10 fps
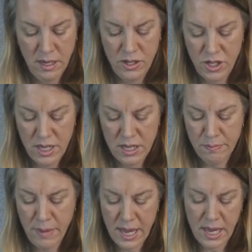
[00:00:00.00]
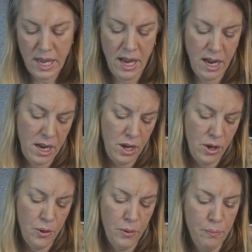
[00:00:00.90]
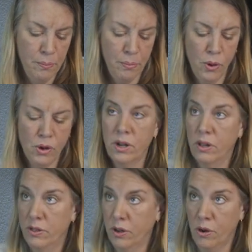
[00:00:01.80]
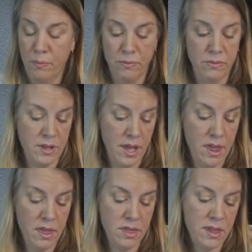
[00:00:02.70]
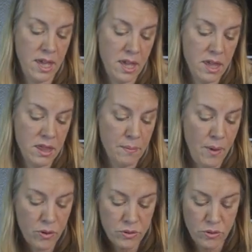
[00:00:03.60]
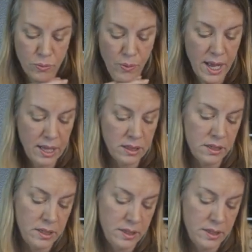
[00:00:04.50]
cheese making book that comes in the box as well.